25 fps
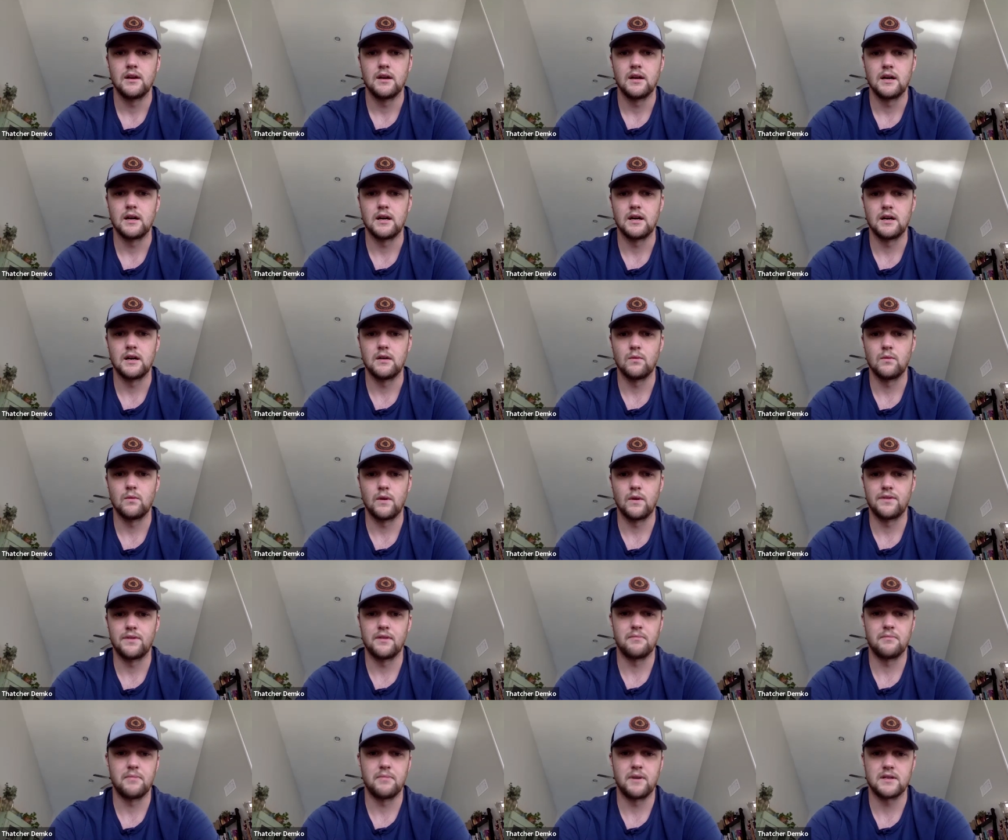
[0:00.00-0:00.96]
uh, what
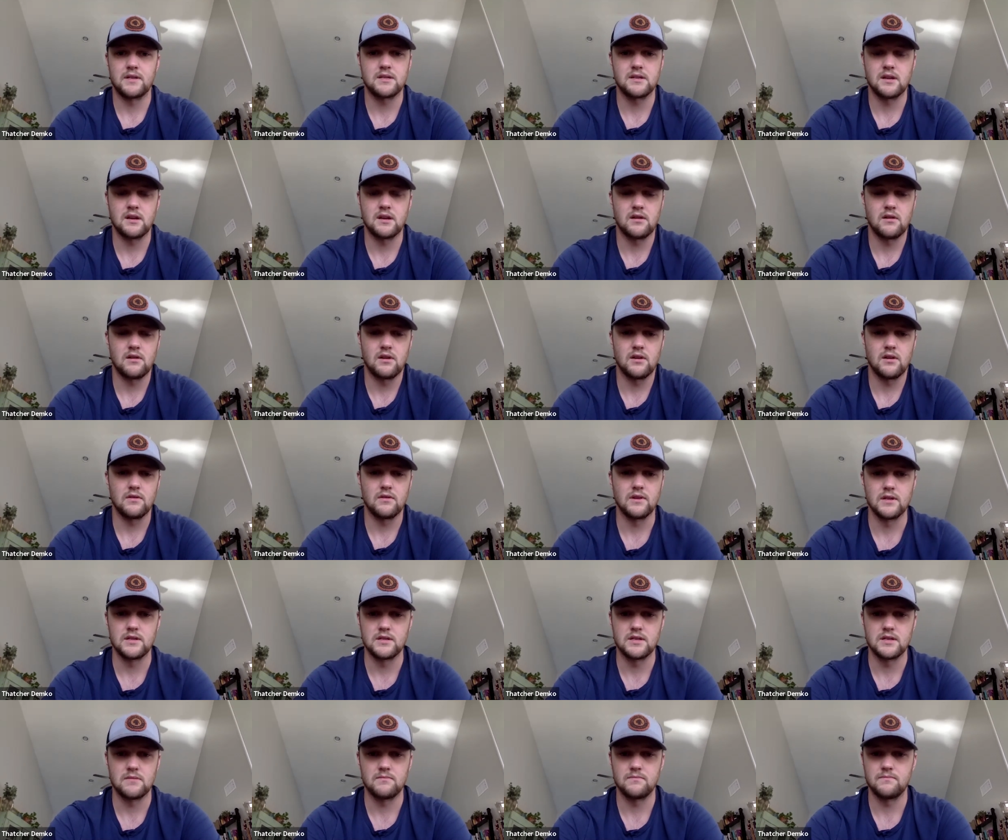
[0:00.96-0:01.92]
the best scenario
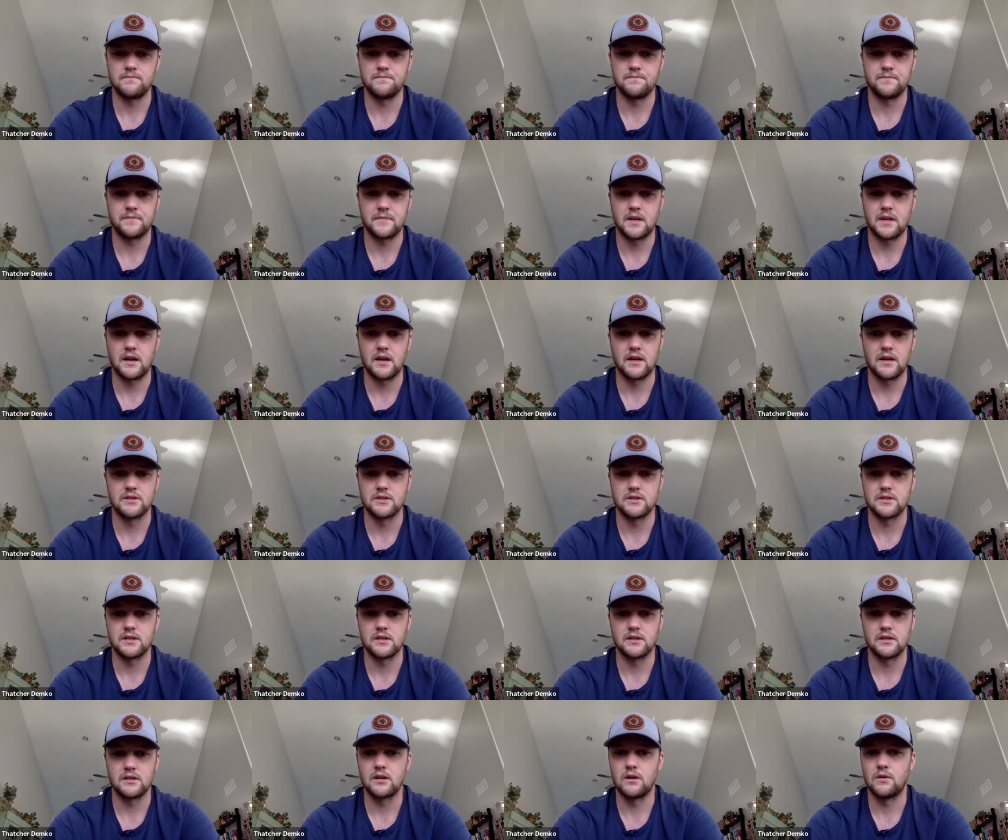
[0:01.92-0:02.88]
is. I'm kind of just
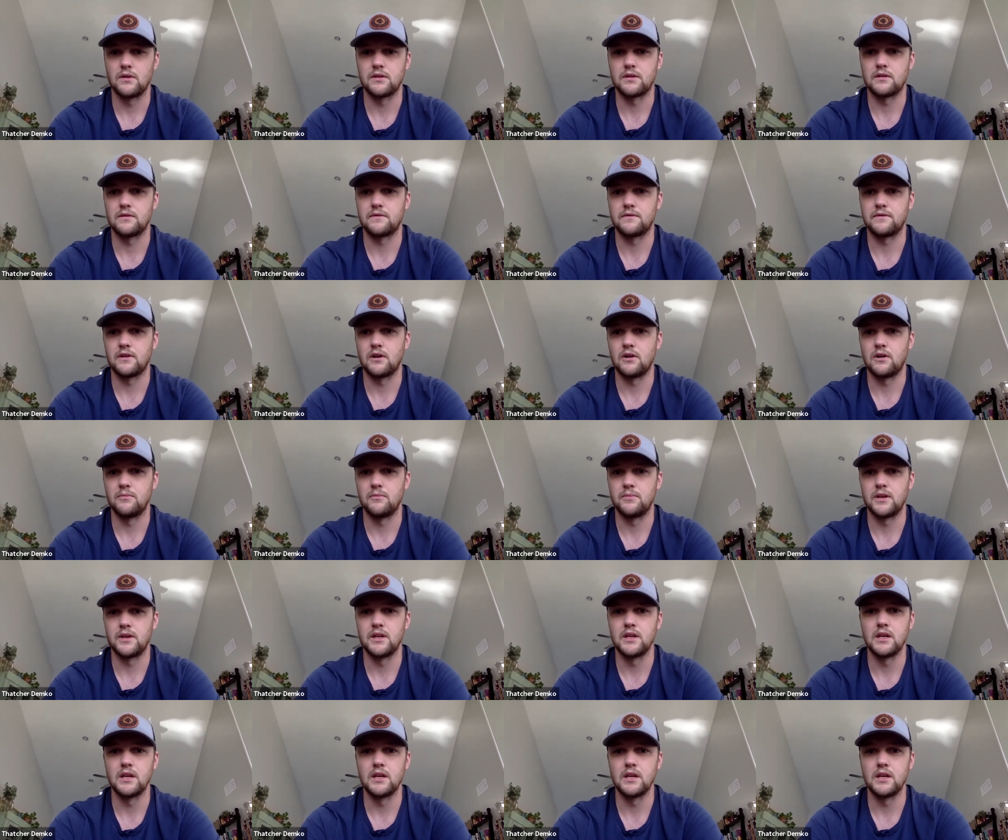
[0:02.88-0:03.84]
going to go with the flow,
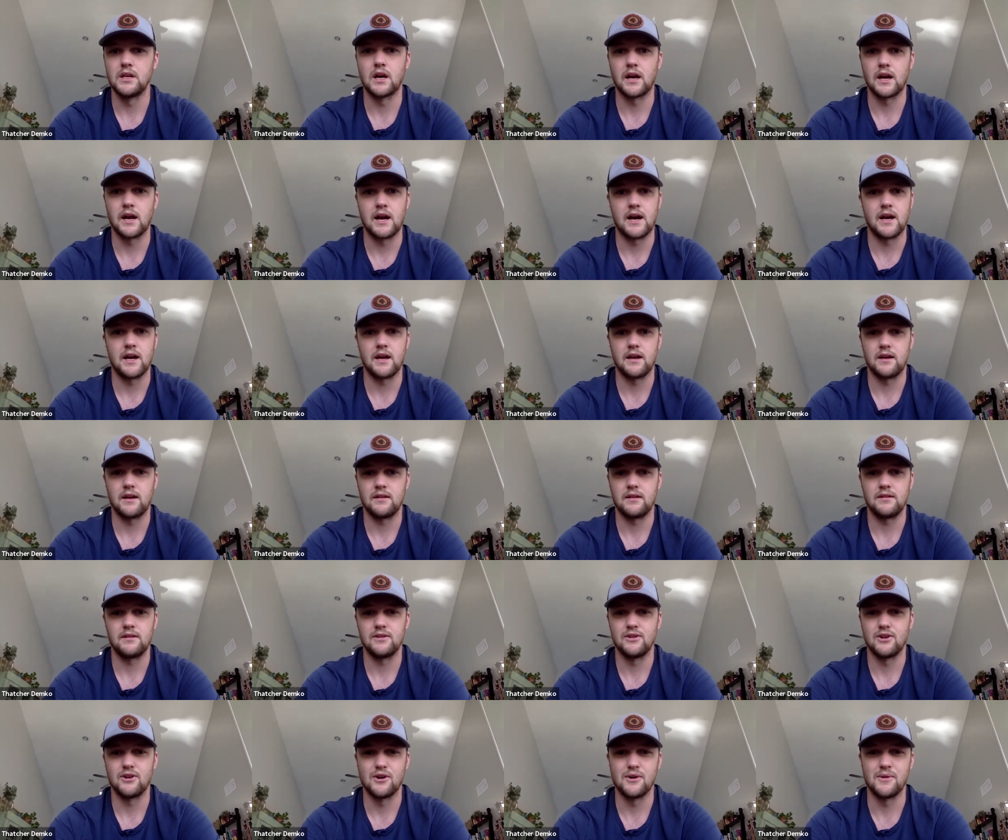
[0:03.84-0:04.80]
being a young guy.
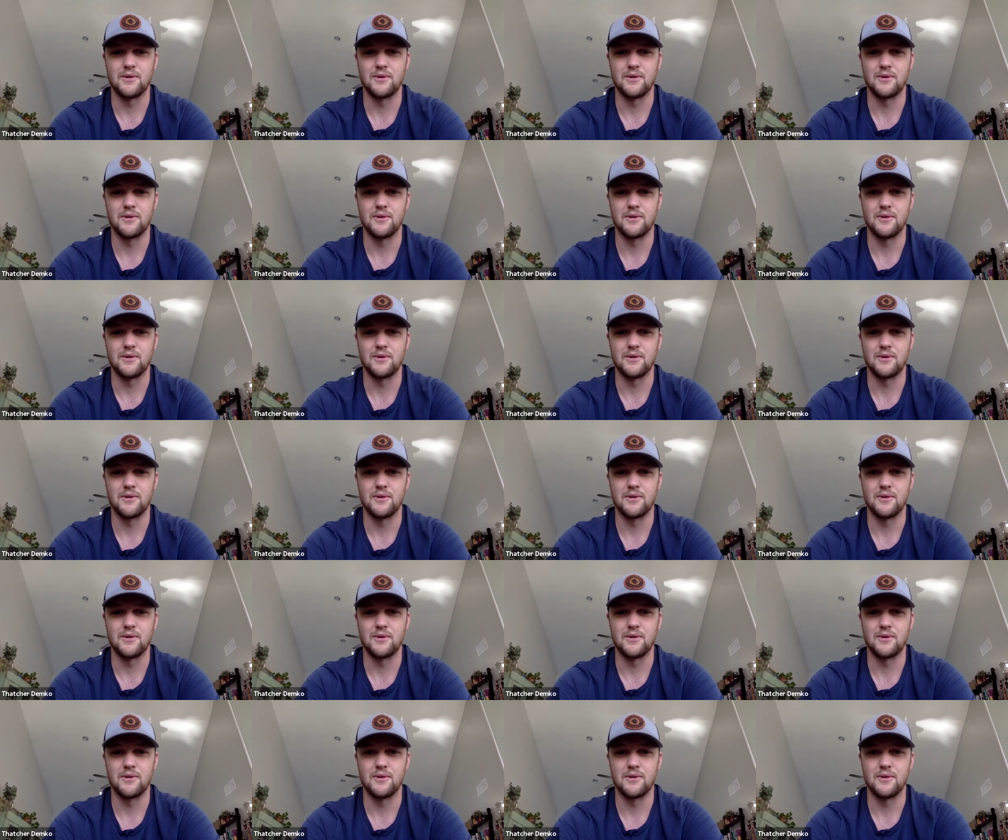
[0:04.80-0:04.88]
You know,